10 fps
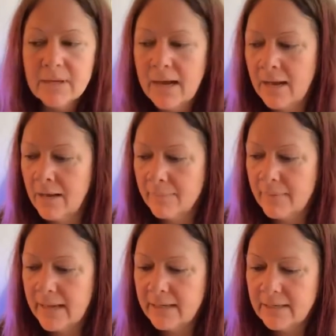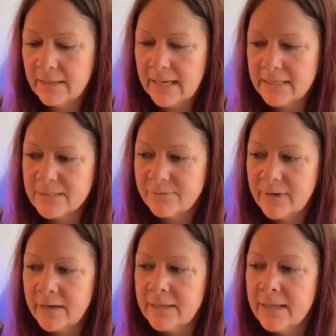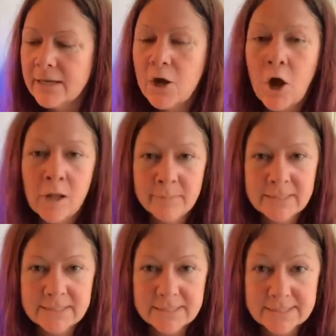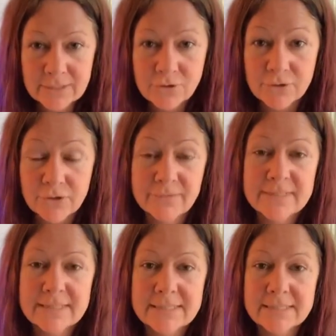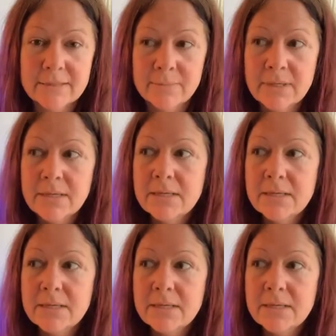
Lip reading: And it's very like calming to the central nervous system.